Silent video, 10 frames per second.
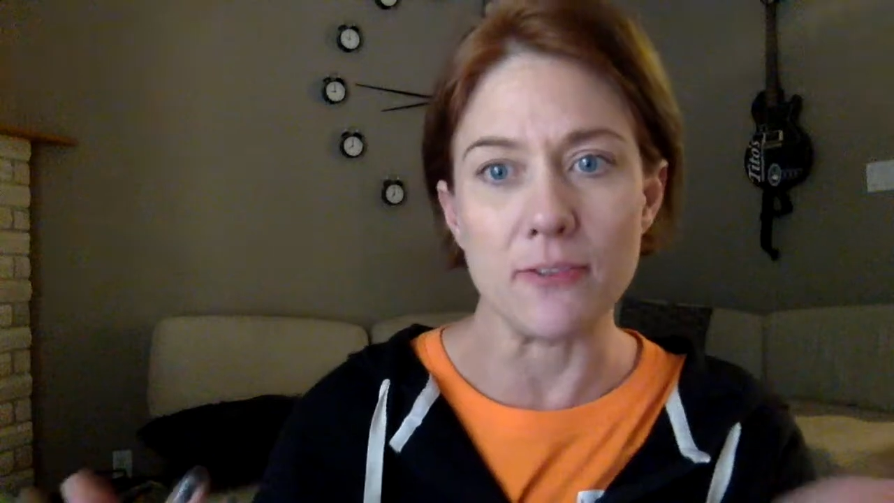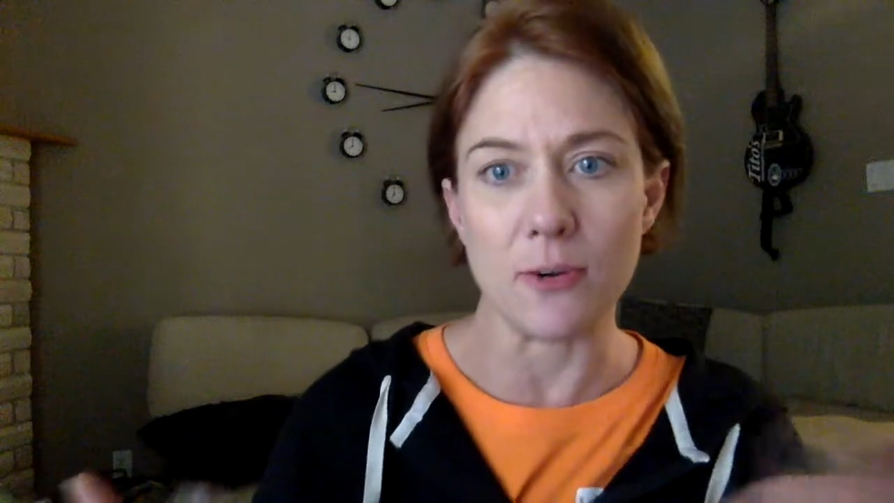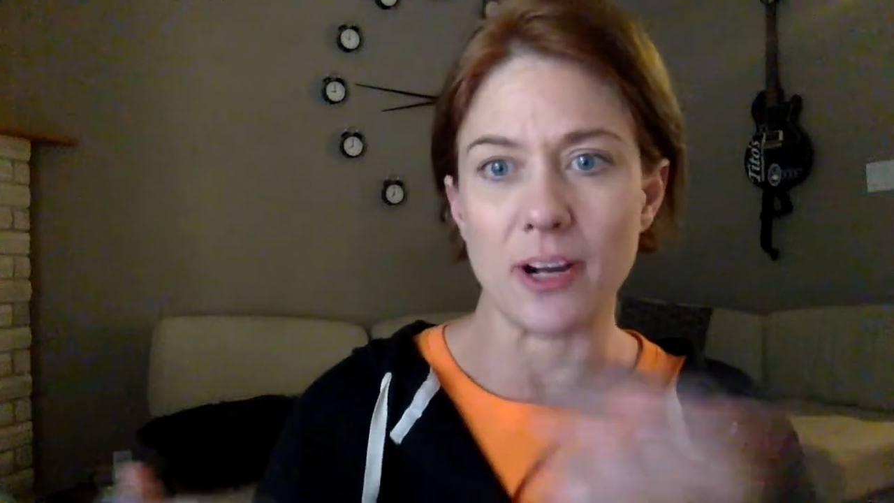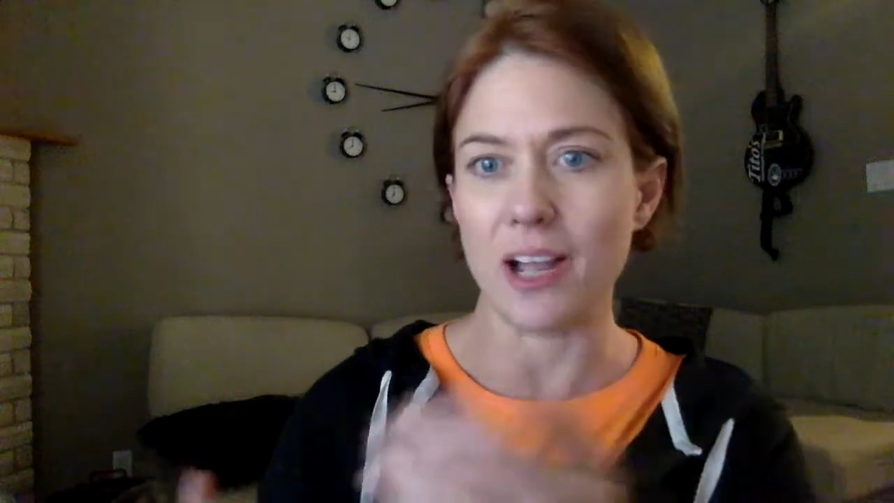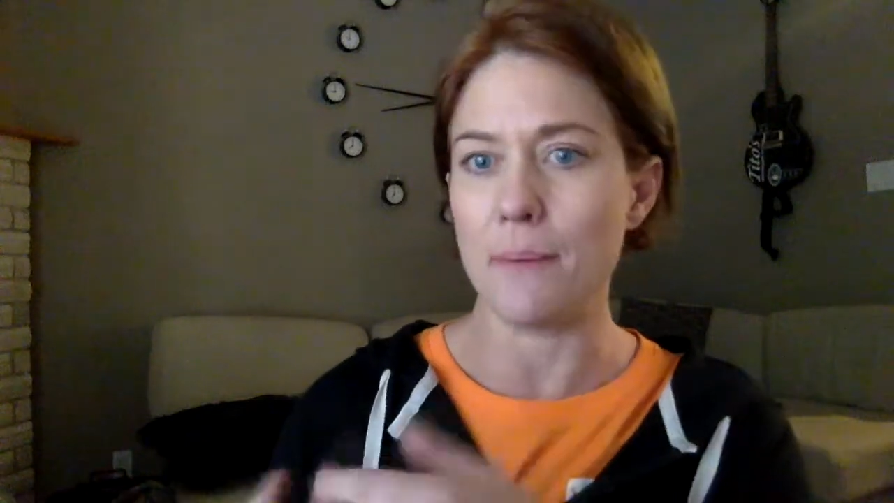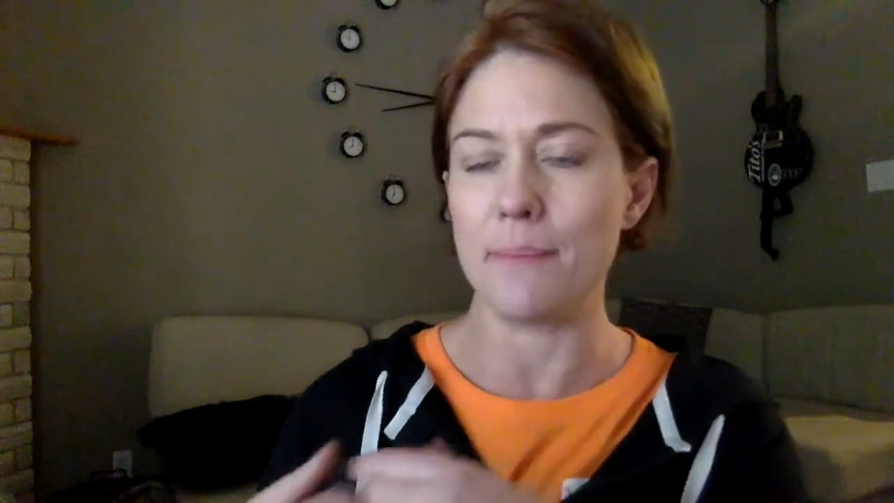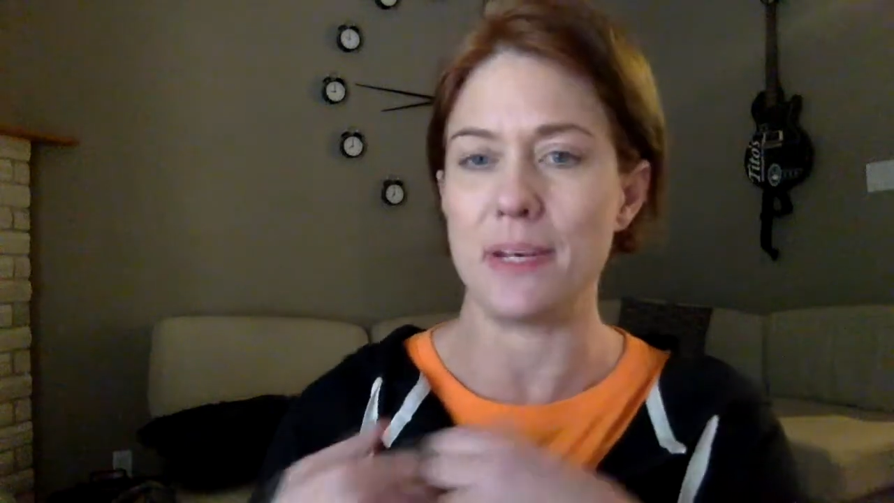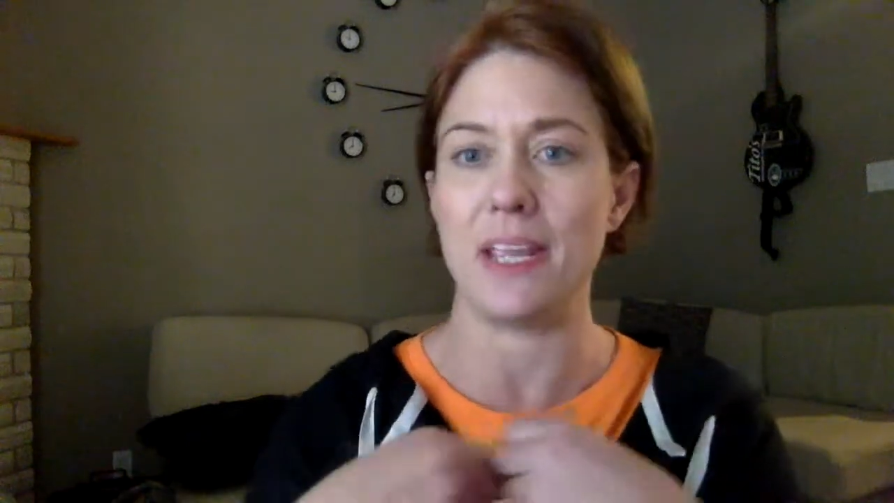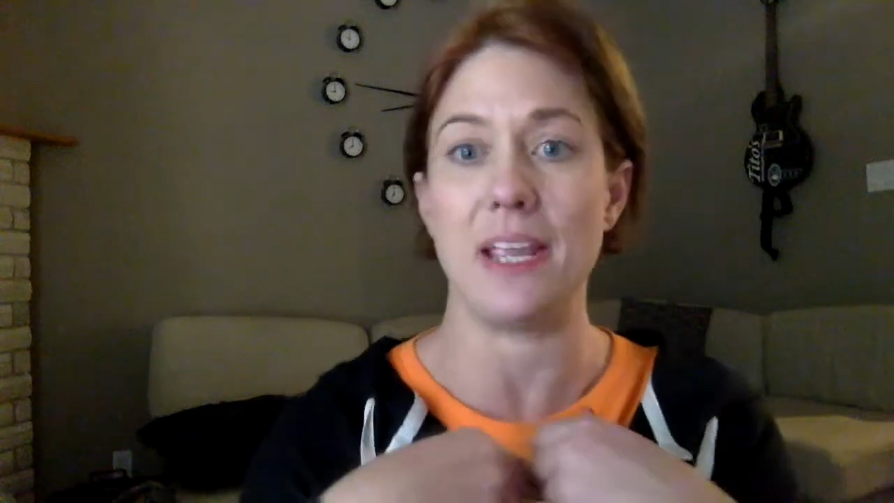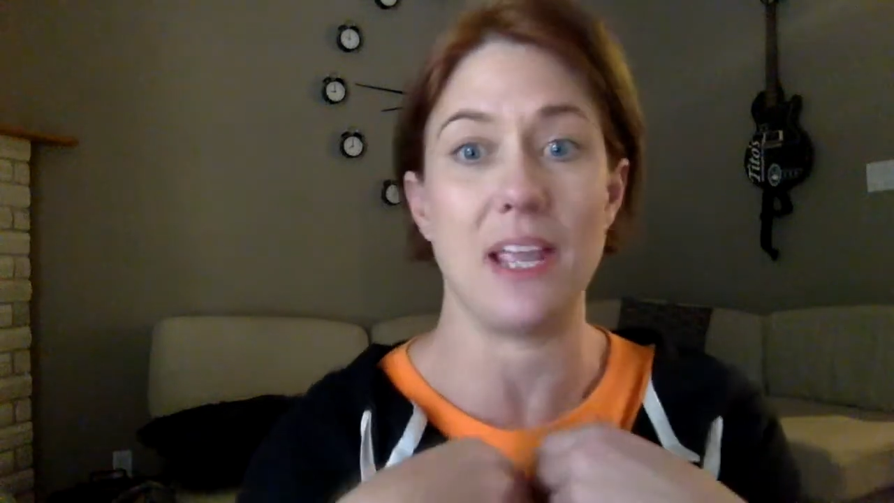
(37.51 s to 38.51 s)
for a company